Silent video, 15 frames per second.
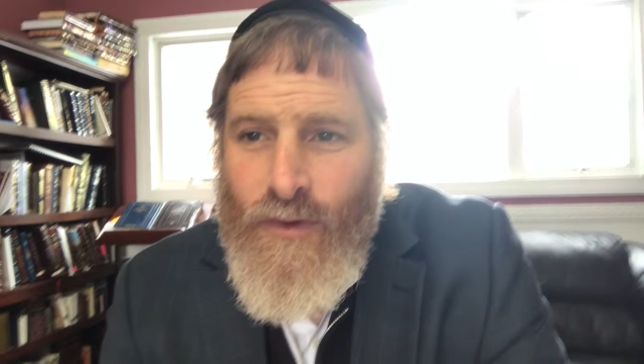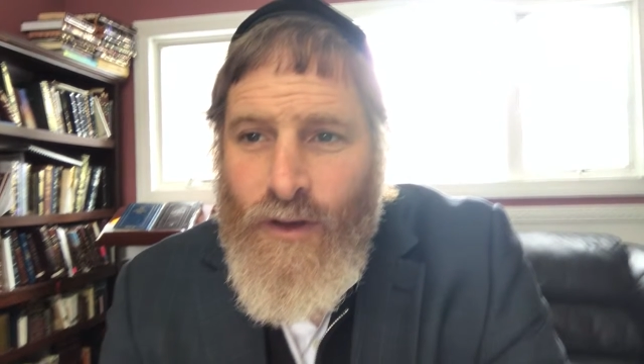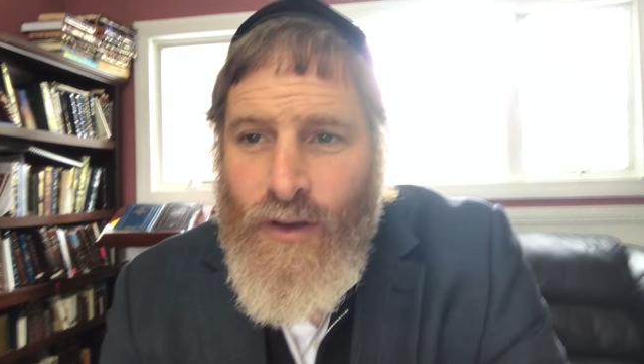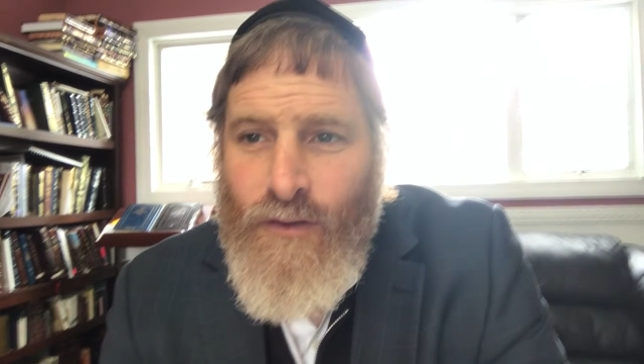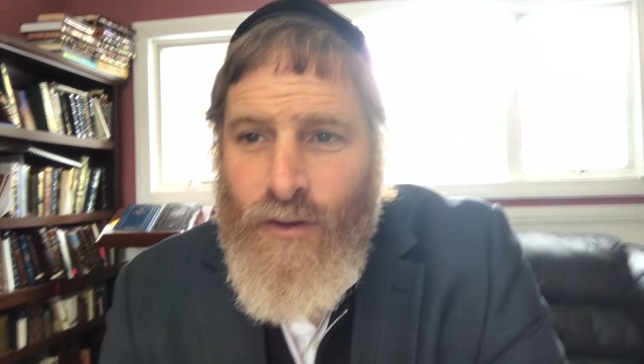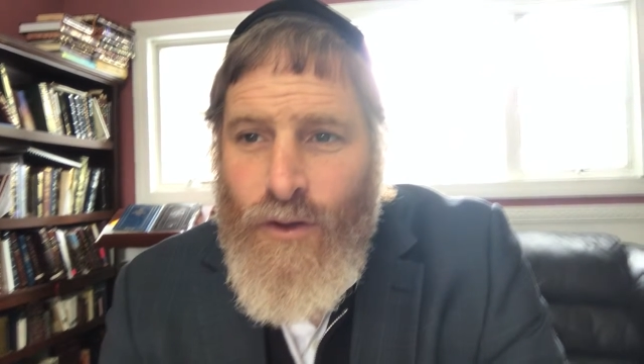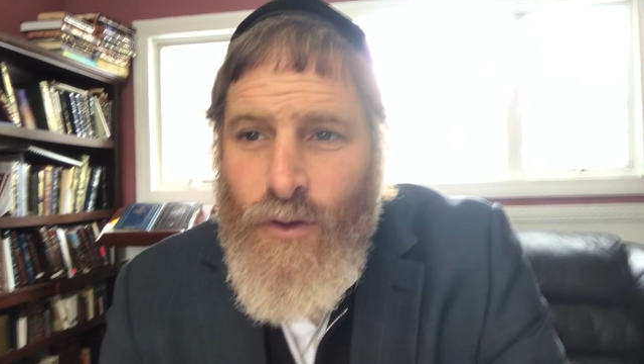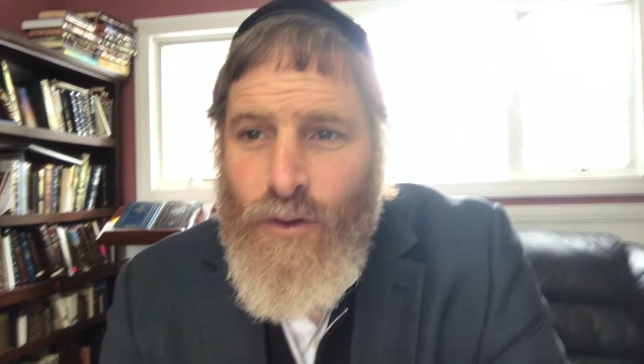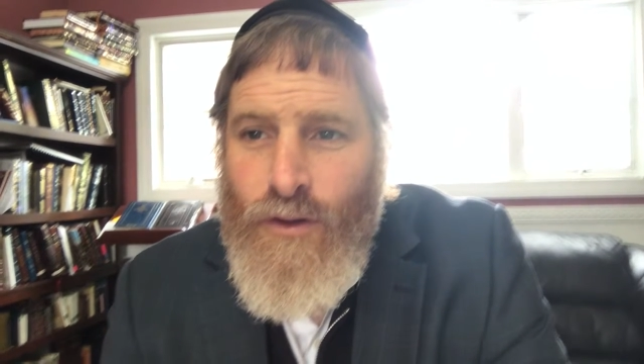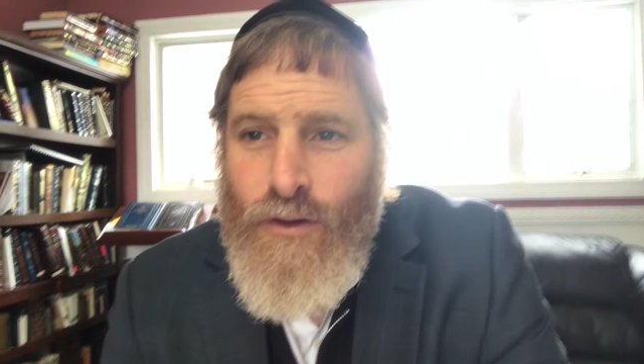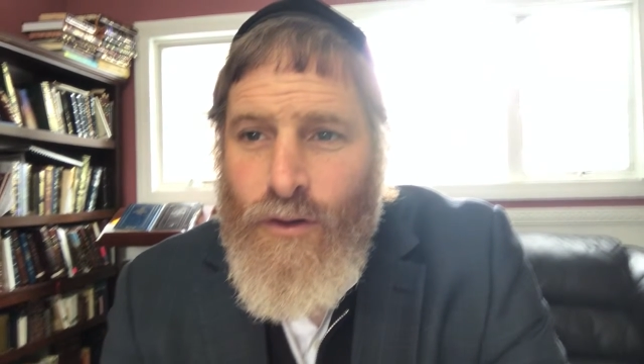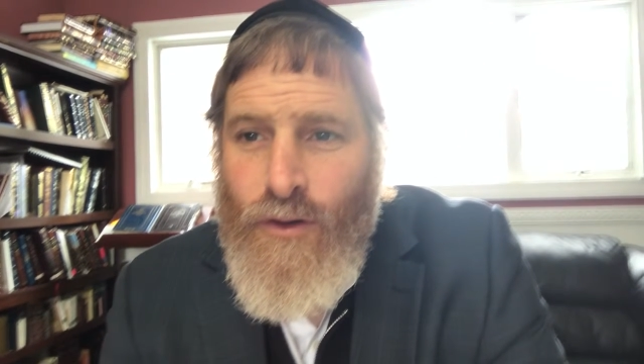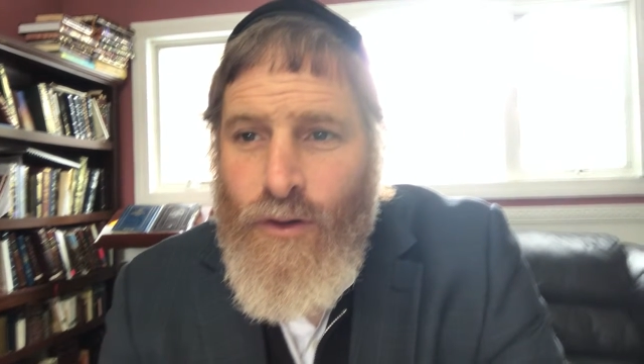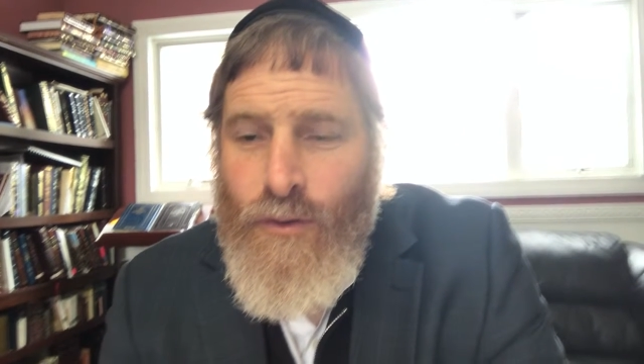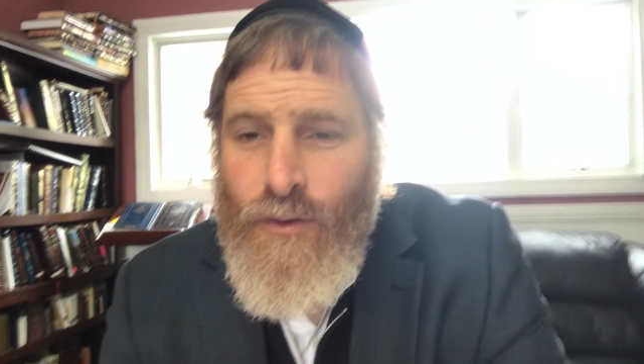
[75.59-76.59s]
I have the schus
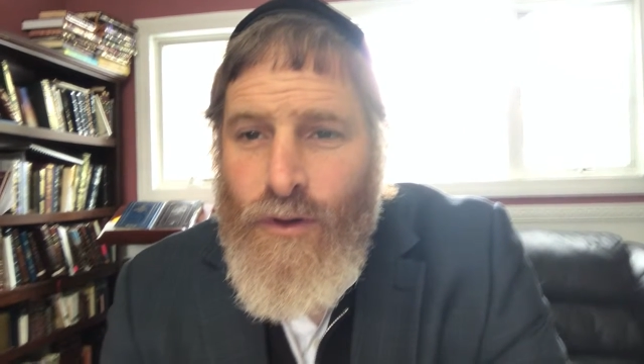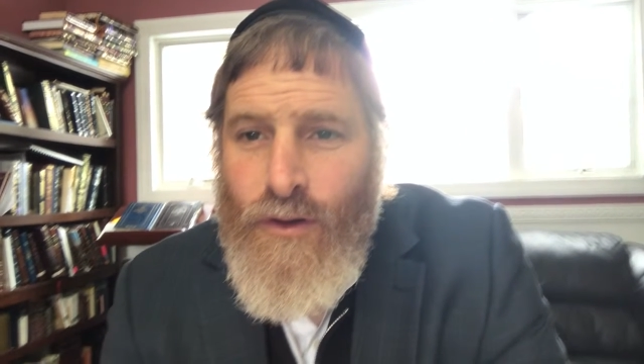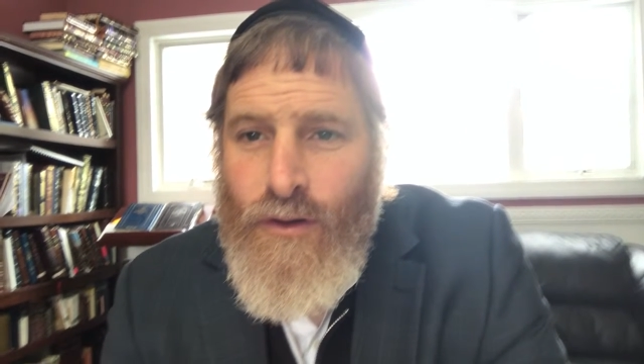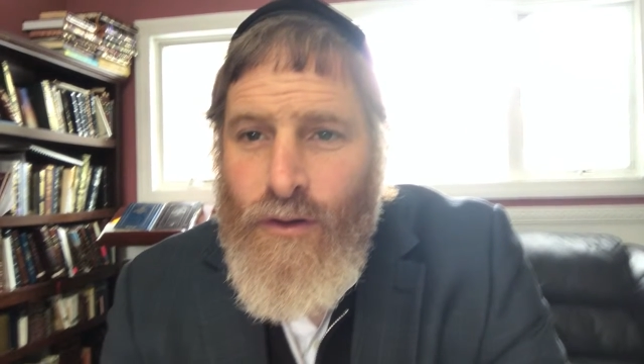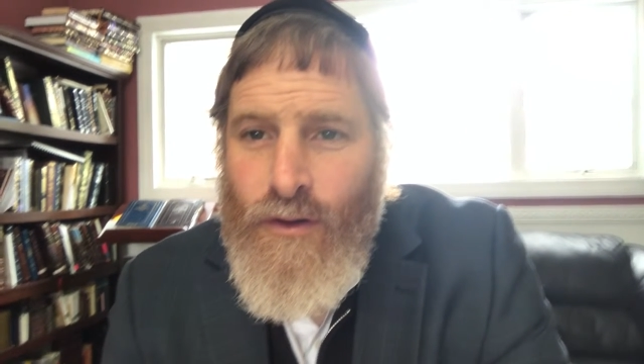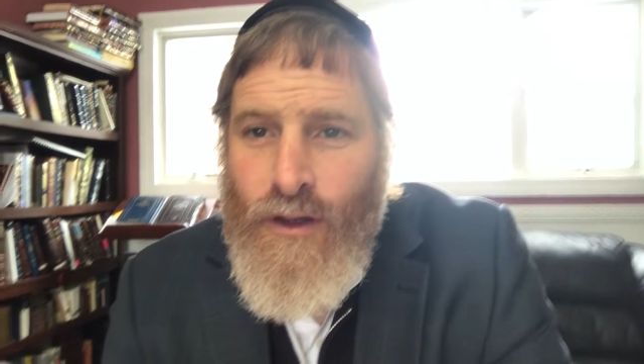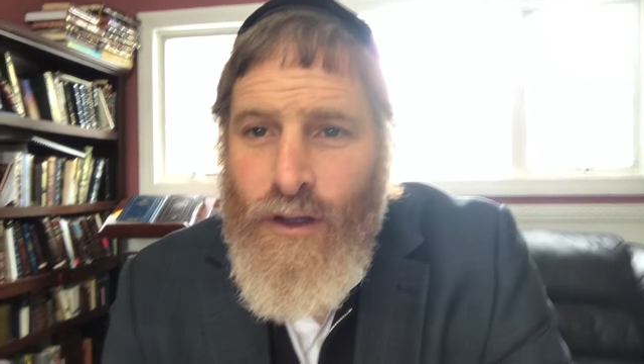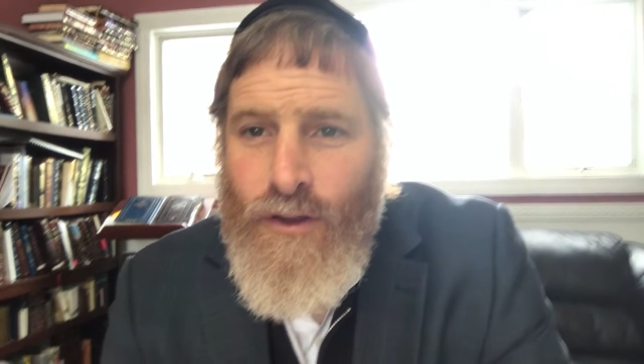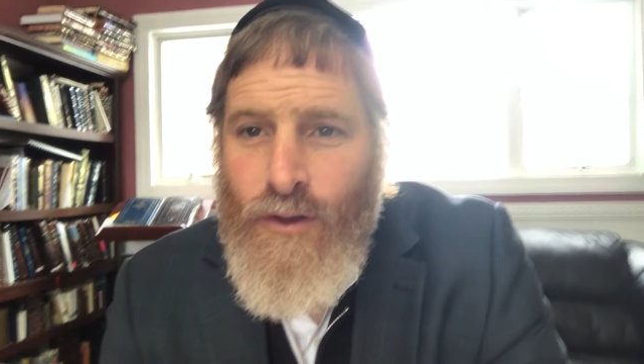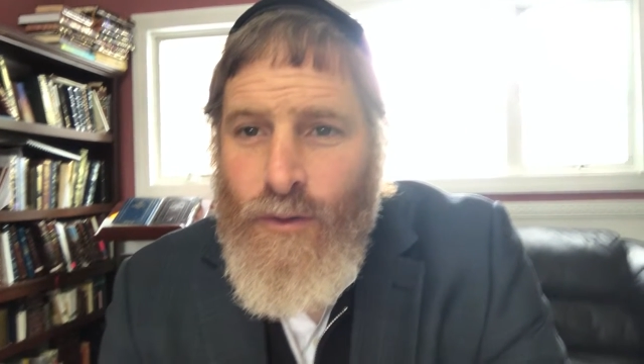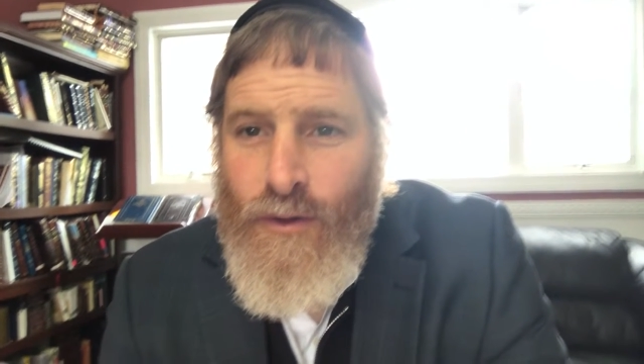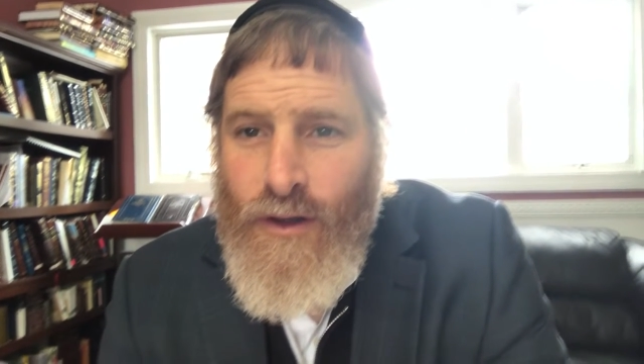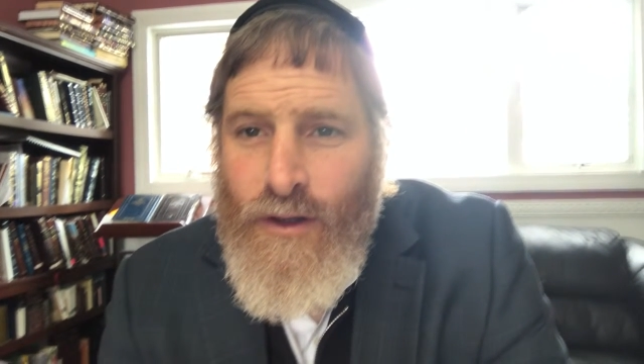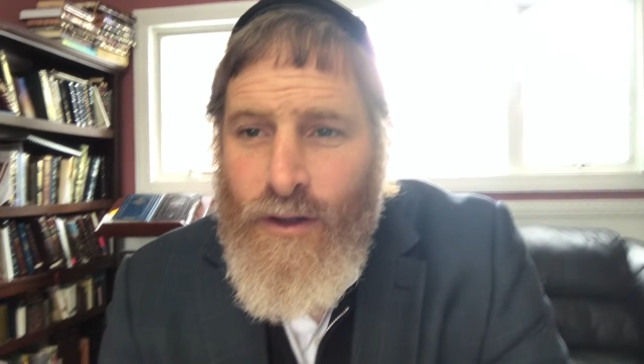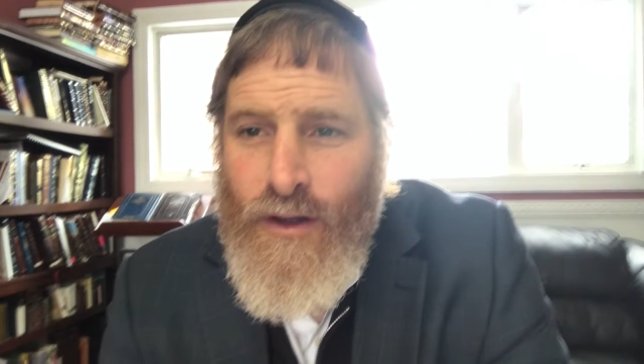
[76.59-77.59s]
to learn with Laser,
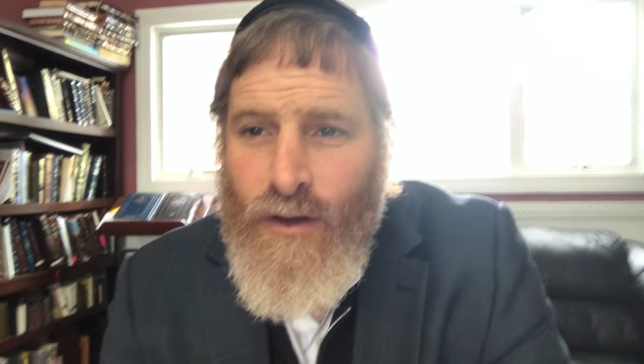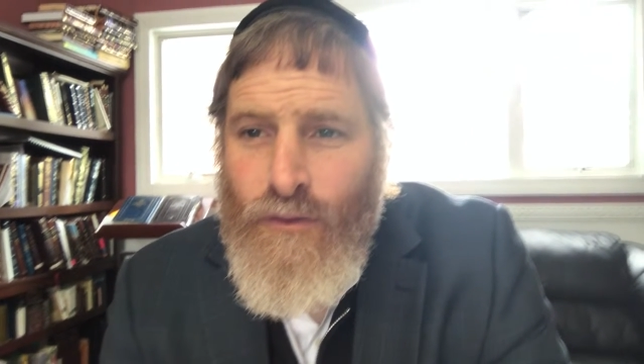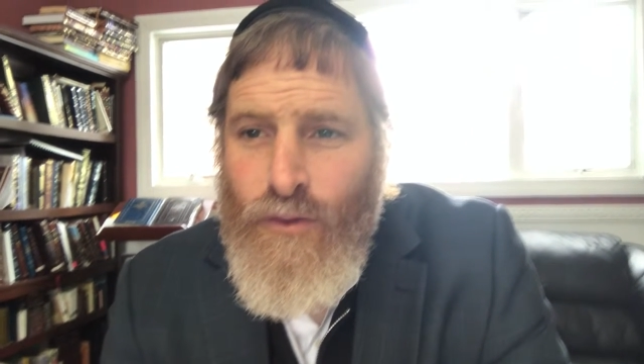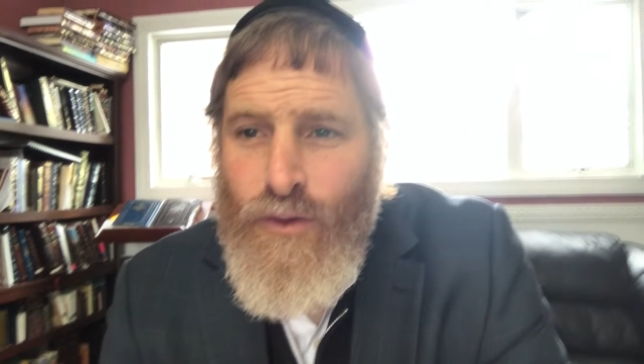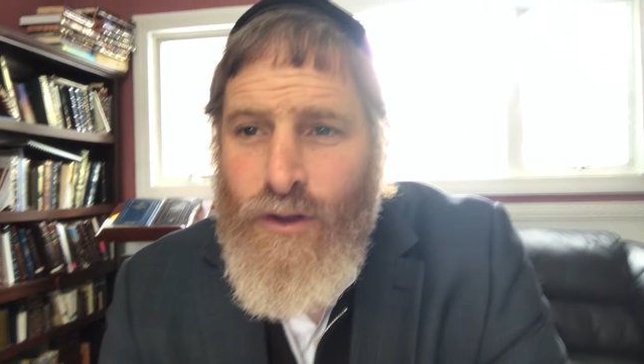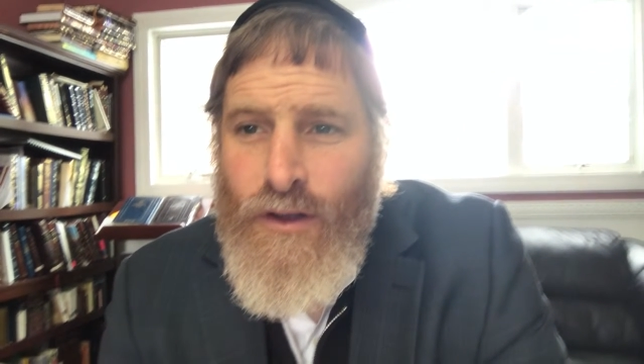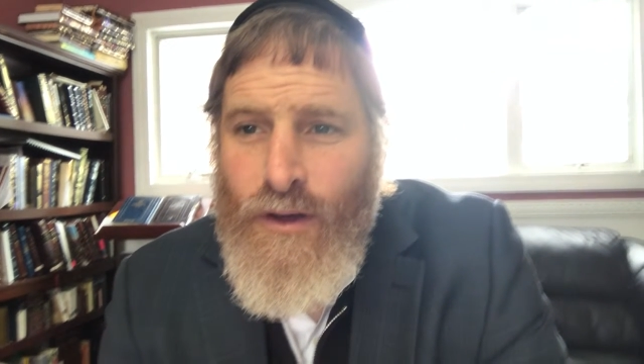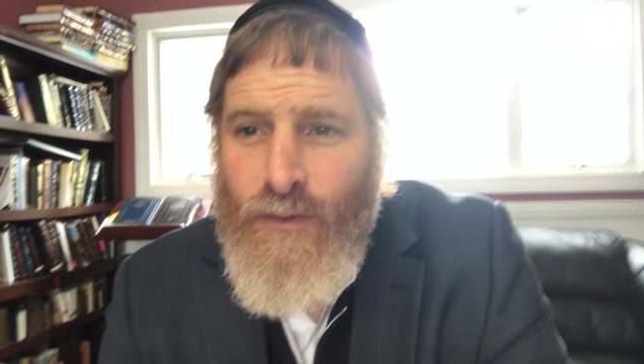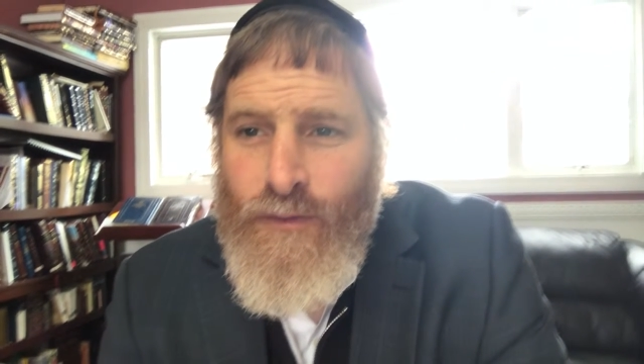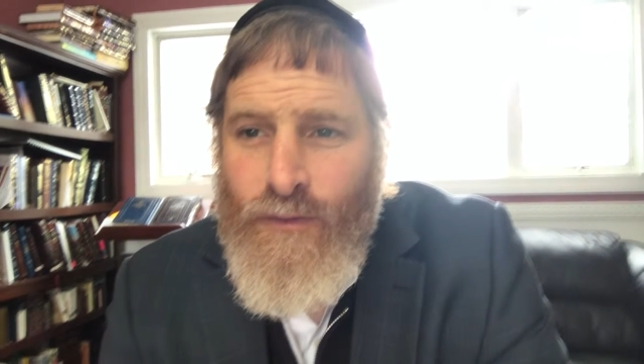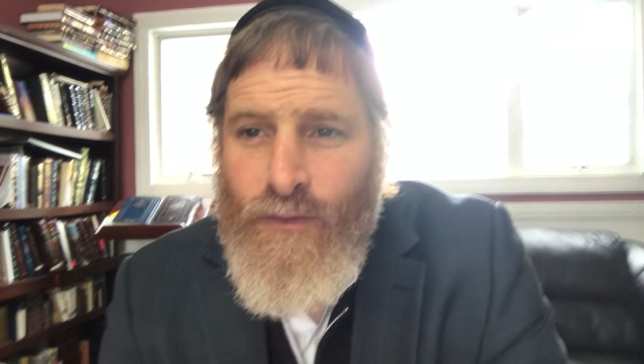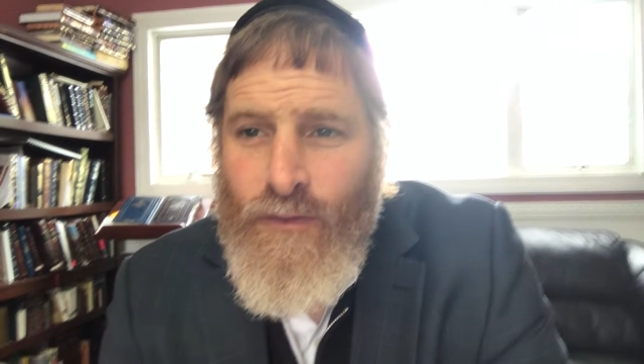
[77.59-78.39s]
my chavrusa.